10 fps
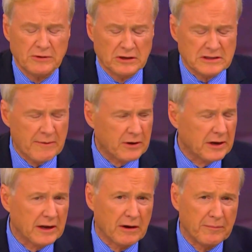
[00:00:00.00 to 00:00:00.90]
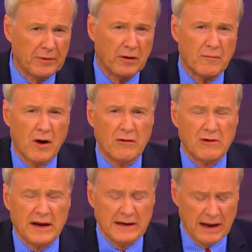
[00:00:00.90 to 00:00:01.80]
Real Time. I'm going to go to Bill
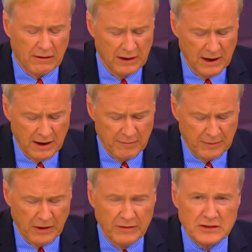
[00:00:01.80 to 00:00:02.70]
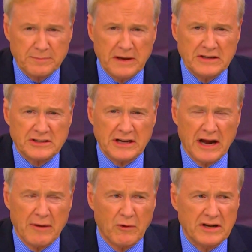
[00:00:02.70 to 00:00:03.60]
Maher right now. Bill, the speech
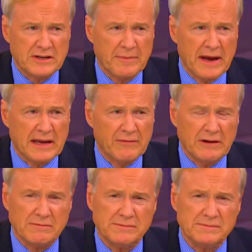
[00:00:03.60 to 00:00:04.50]
tonight, what did you make of it?